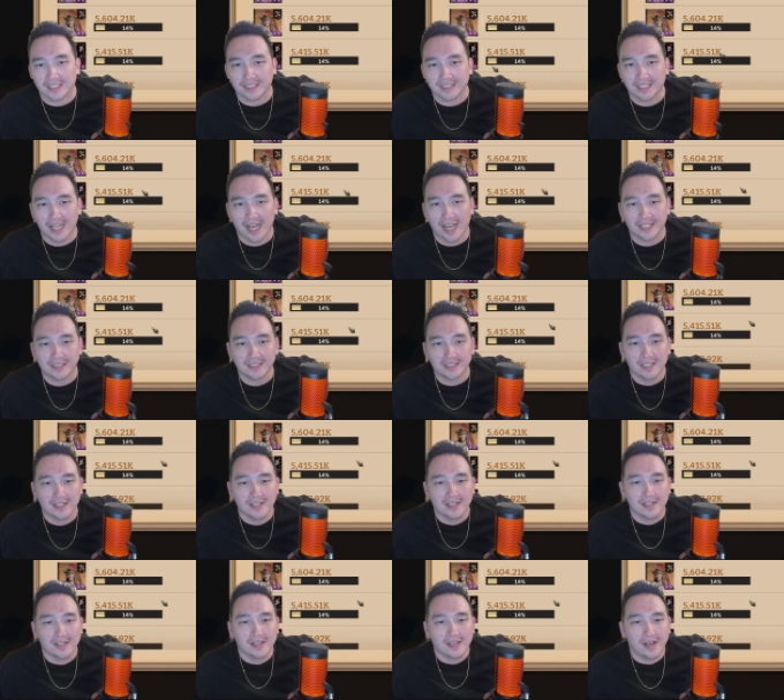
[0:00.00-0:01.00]
at the stats.
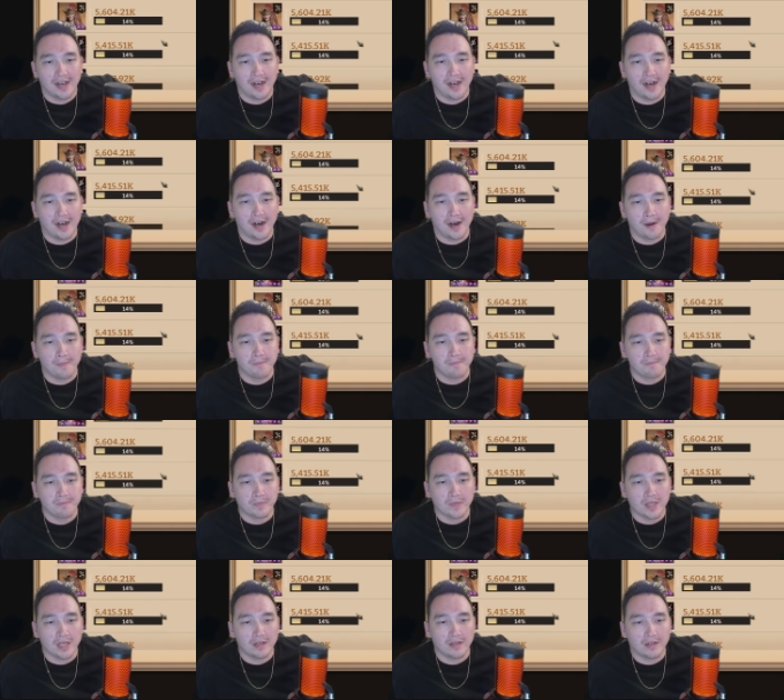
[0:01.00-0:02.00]
Um,
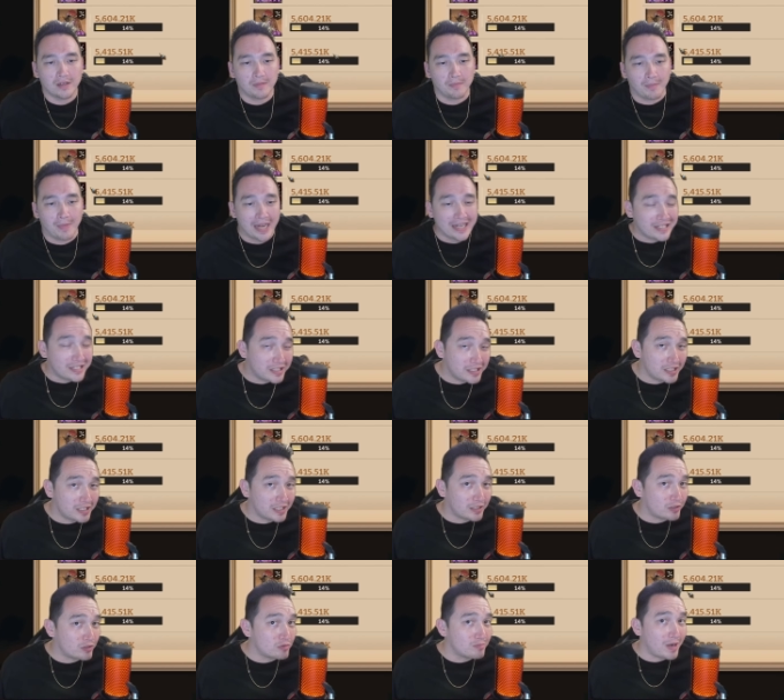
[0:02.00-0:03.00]
Micah
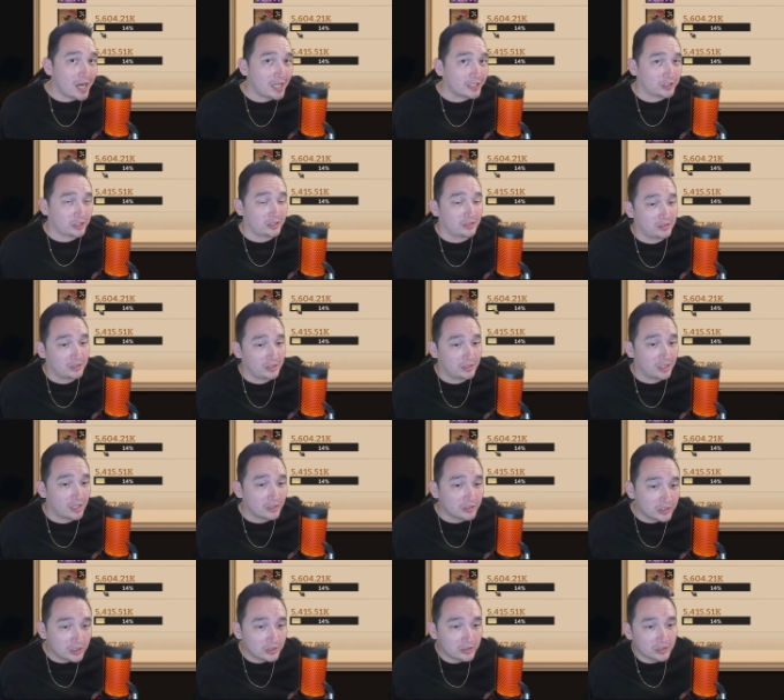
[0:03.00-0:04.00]
didn't do much. You
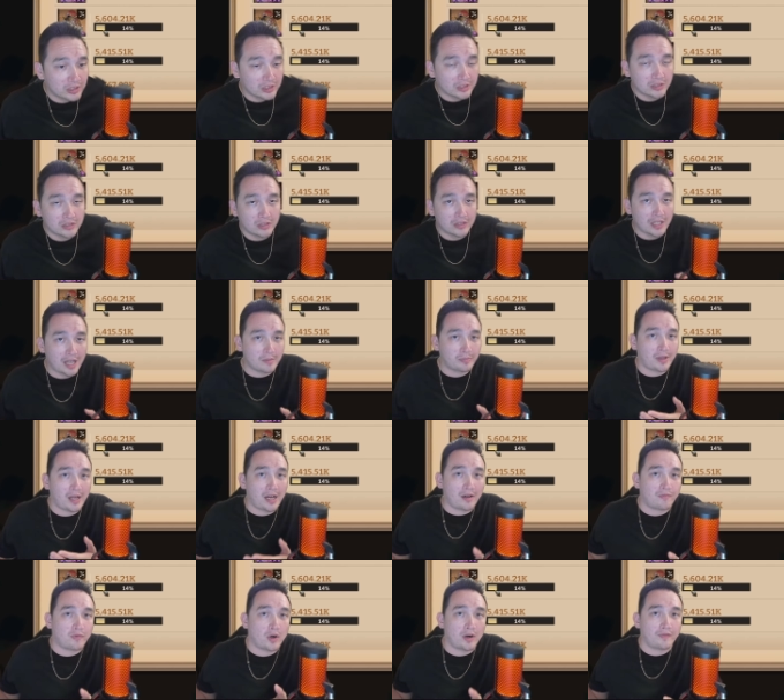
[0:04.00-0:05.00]
know, she was just on that
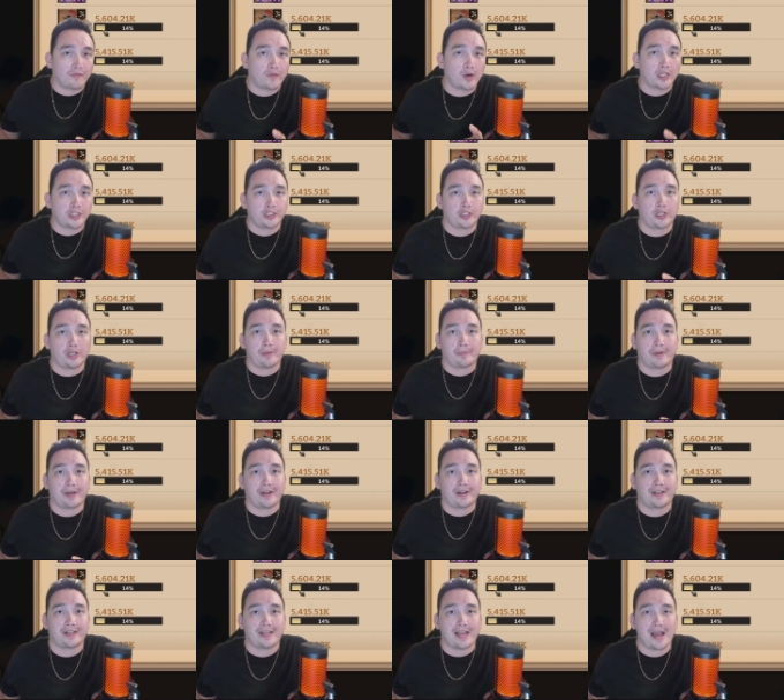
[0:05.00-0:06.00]
platform for a short
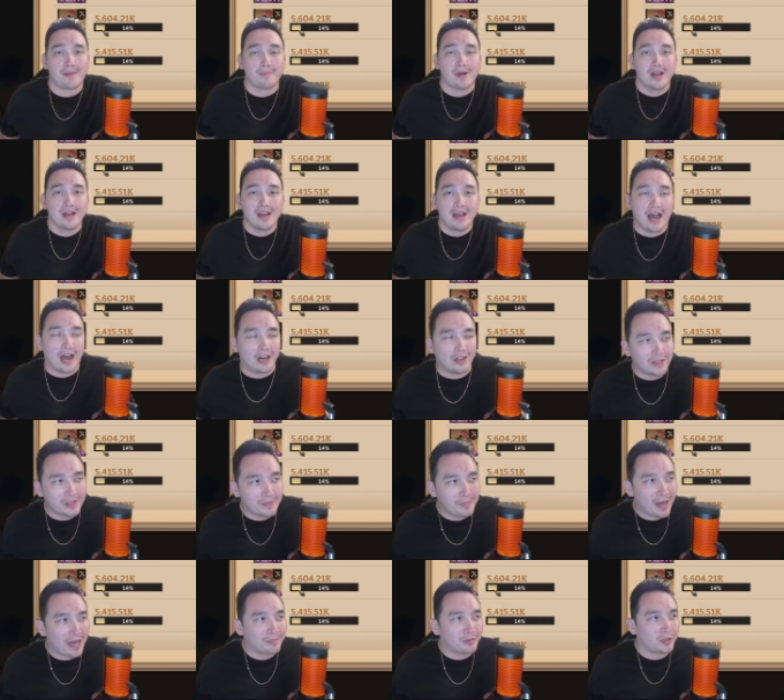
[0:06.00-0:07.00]
period of time. I
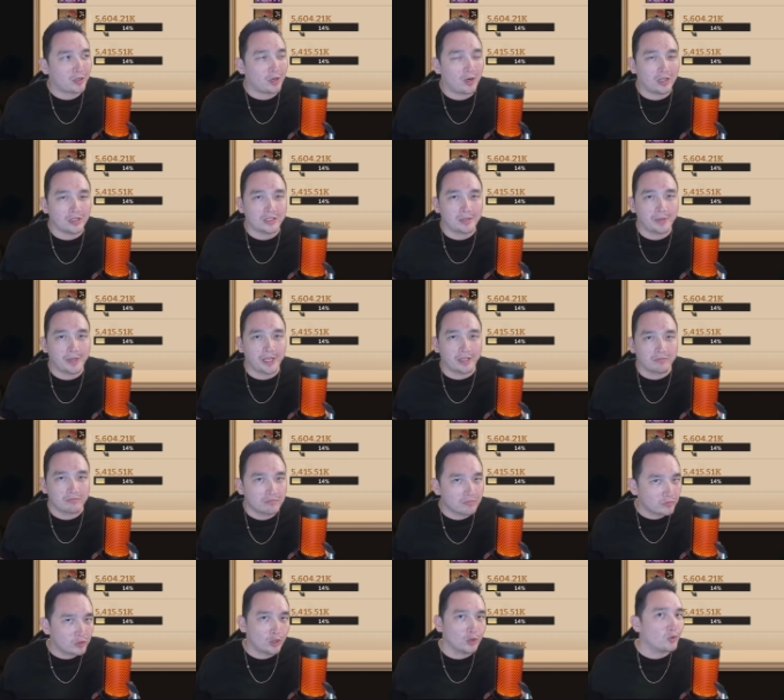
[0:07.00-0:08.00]
only popped her ultimate
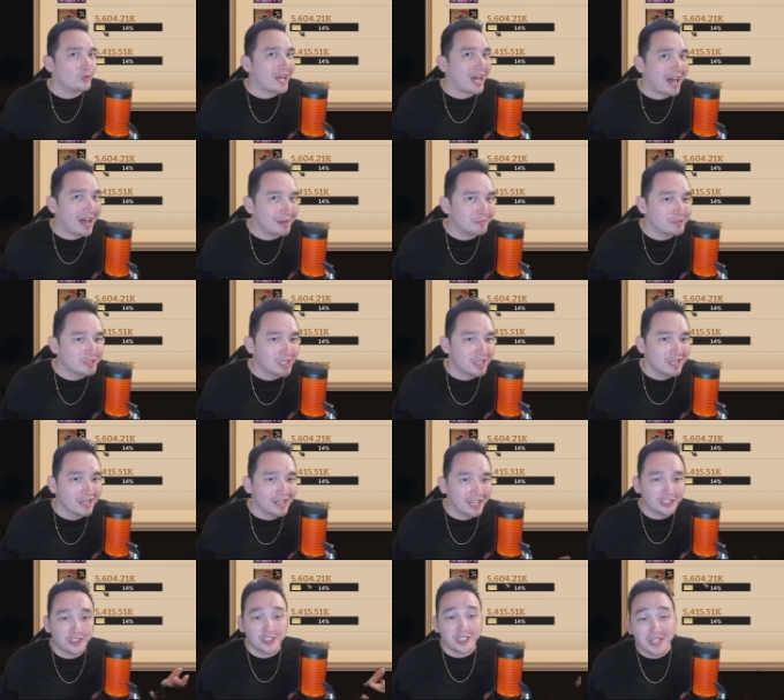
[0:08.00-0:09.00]
two times
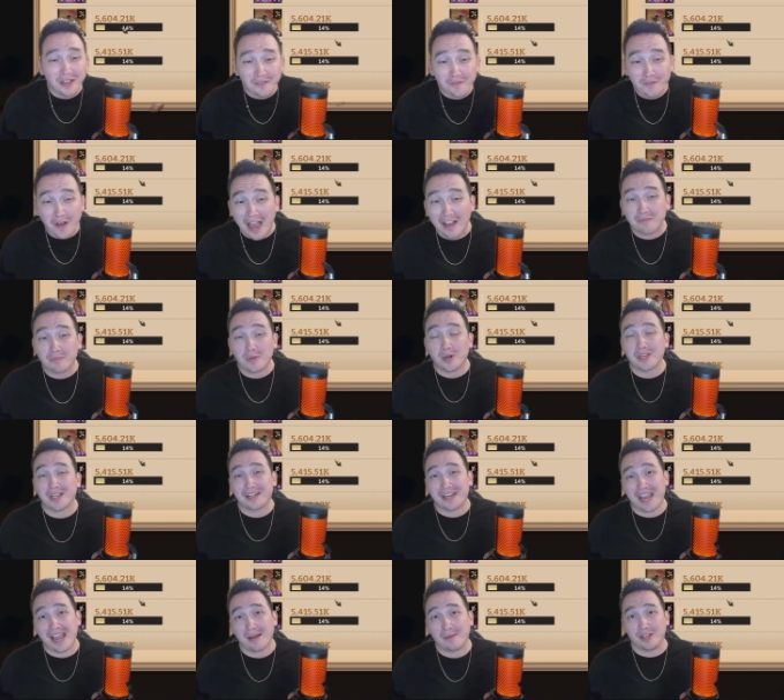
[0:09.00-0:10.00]
and she did 5
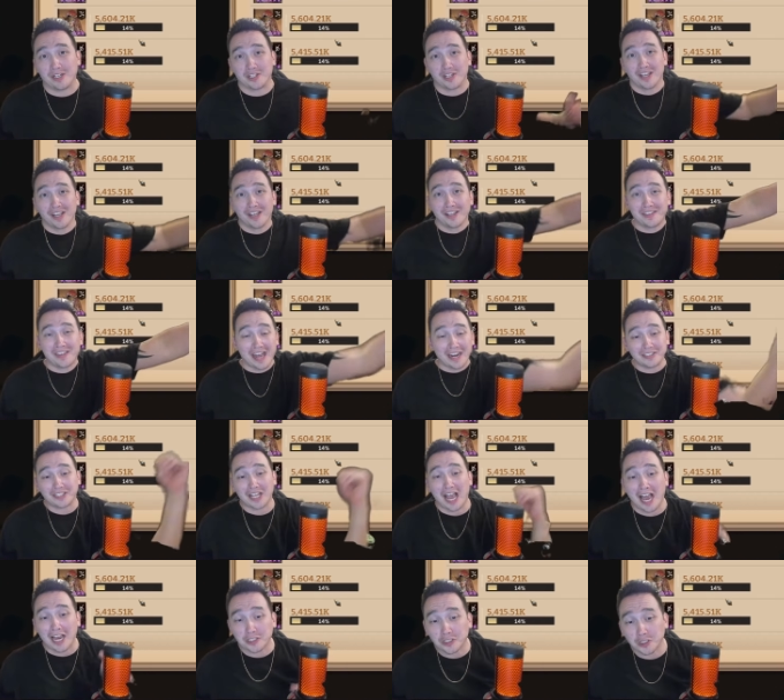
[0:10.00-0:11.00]
million damage. That is
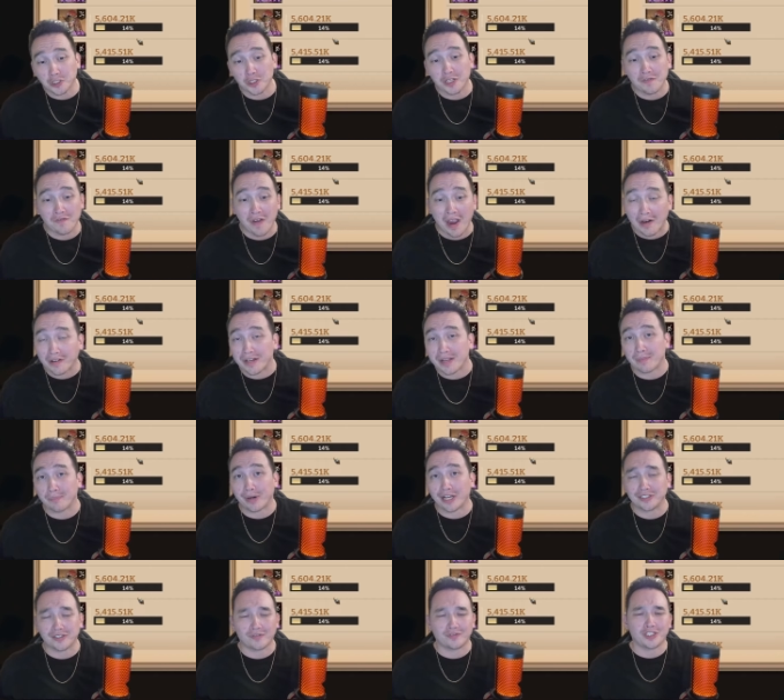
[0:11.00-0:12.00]
actually very
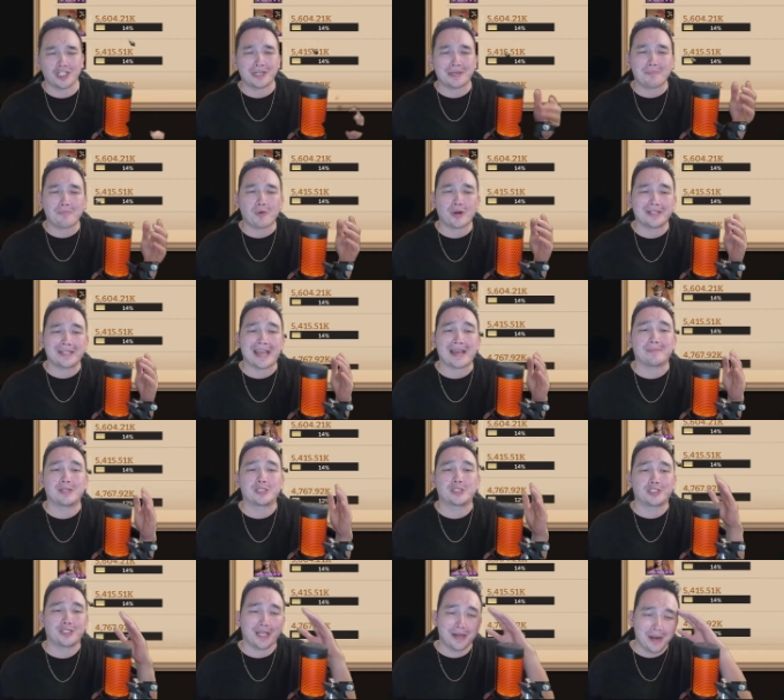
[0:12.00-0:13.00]
impressive. She did more
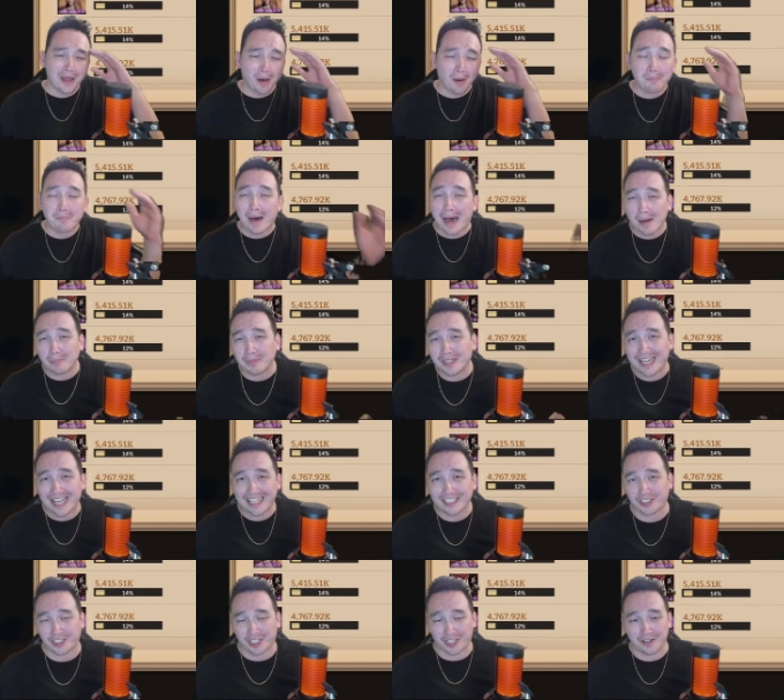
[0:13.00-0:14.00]
damage than
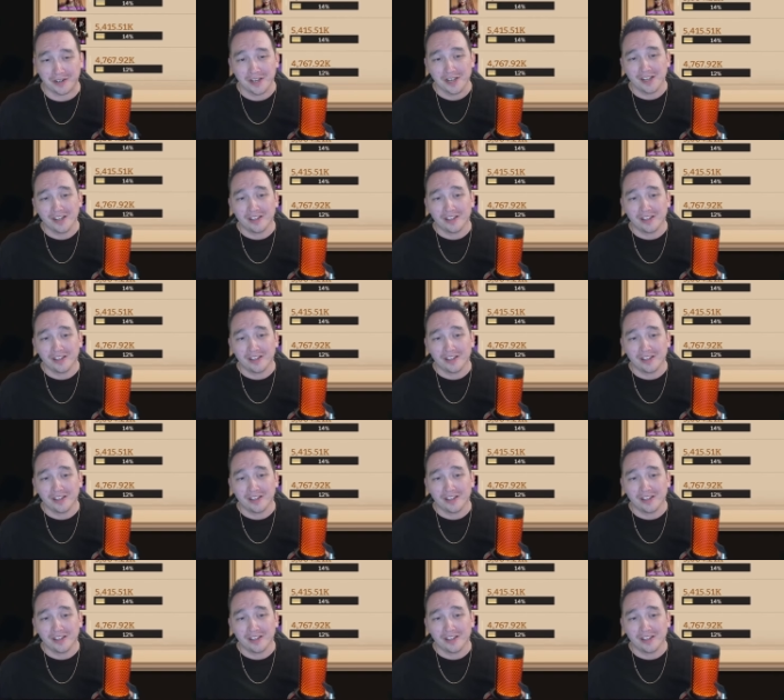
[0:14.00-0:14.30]
Abomination